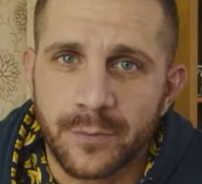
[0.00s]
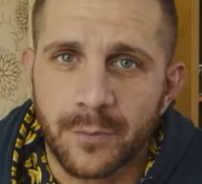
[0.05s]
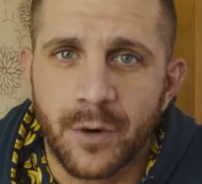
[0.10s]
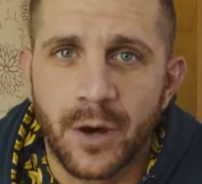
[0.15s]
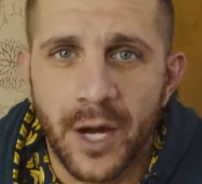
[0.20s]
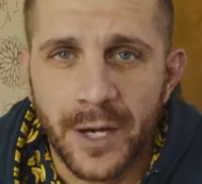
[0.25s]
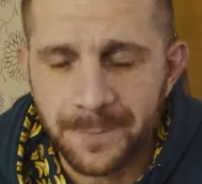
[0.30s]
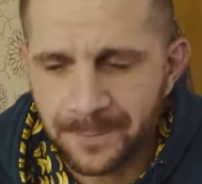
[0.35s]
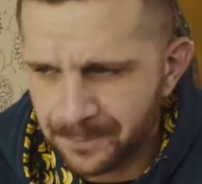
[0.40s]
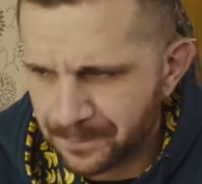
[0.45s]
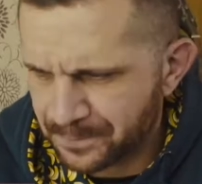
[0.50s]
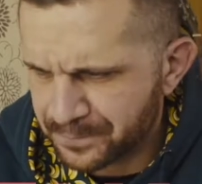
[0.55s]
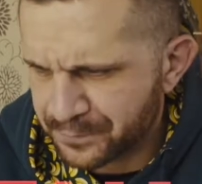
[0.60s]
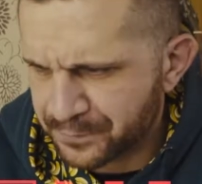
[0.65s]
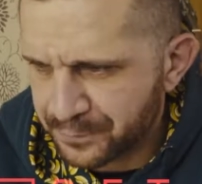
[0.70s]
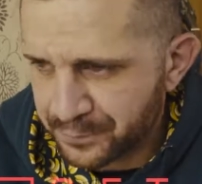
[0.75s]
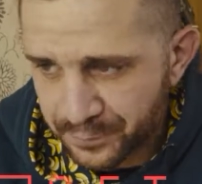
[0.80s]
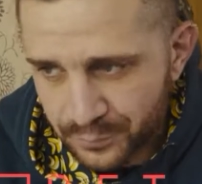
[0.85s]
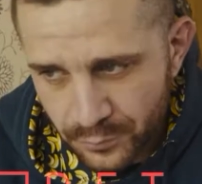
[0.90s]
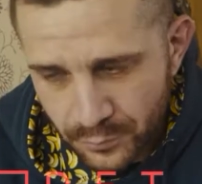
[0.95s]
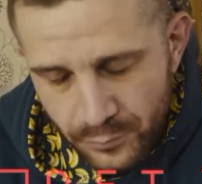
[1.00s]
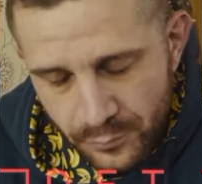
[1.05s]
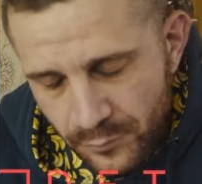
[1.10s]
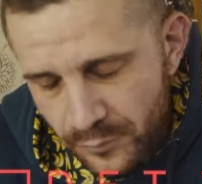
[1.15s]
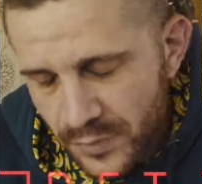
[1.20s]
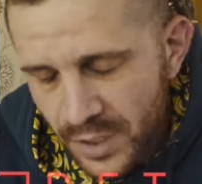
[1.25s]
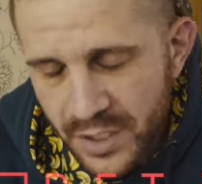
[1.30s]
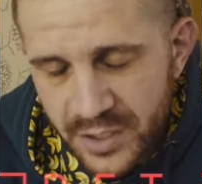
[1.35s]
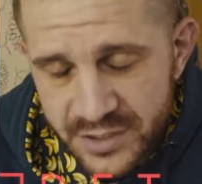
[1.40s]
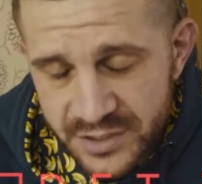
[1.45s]
of mine,
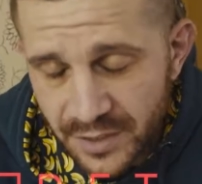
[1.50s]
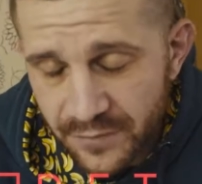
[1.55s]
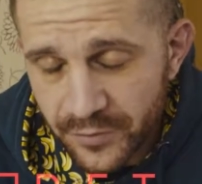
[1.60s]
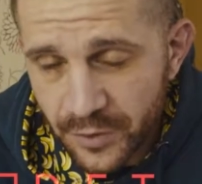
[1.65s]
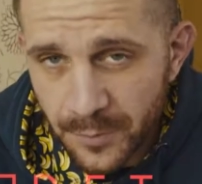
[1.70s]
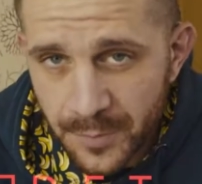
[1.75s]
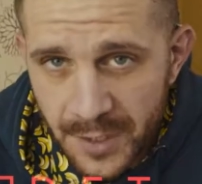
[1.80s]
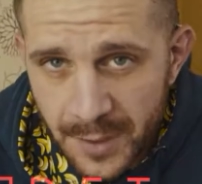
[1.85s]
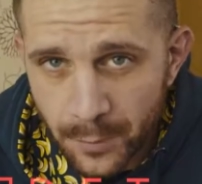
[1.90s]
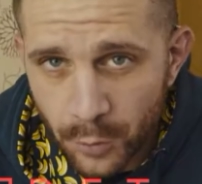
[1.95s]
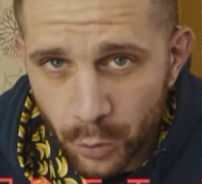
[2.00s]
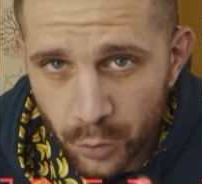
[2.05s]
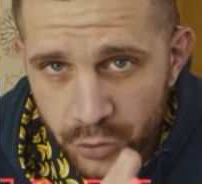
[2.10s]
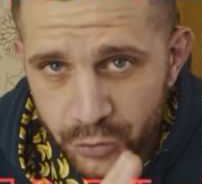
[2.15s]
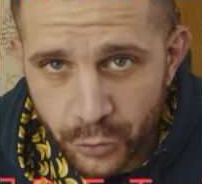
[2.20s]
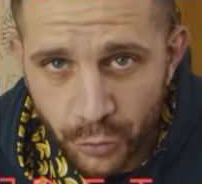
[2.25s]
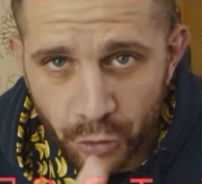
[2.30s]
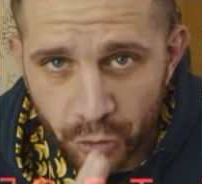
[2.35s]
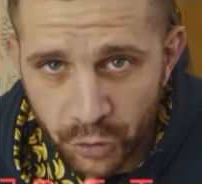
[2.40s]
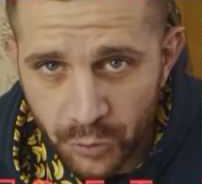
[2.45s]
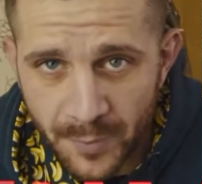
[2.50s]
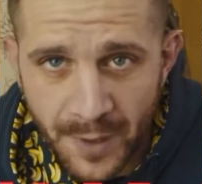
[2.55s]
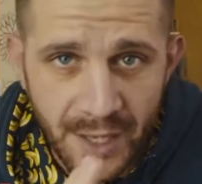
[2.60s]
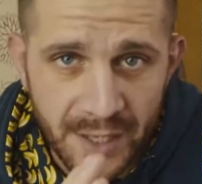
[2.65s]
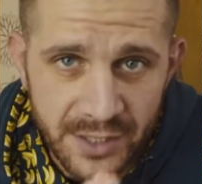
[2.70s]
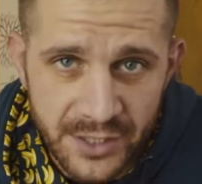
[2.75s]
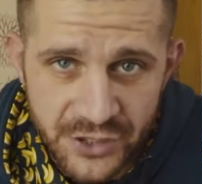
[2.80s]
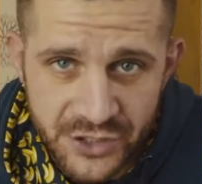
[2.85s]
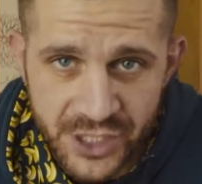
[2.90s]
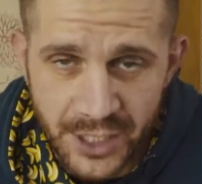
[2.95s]
and something that people always talk to me about
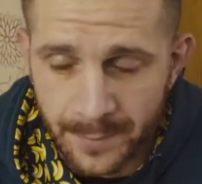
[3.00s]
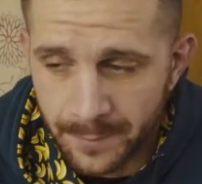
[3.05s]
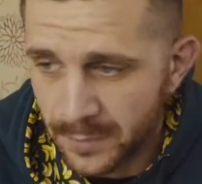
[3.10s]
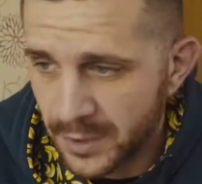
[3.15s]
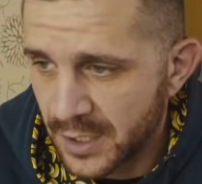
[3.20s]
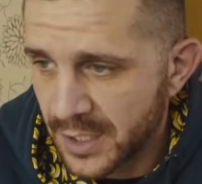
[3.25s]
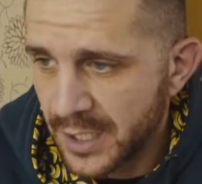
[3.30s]
in the gym.